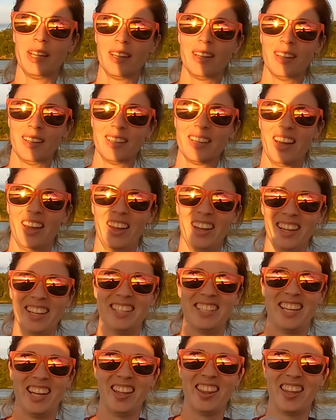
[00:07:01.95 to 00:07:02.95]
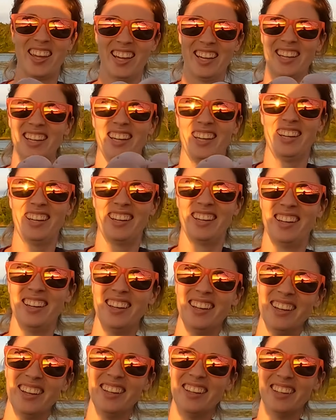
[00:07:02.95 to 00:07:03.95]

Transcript: I'm sure the boat was listing over too as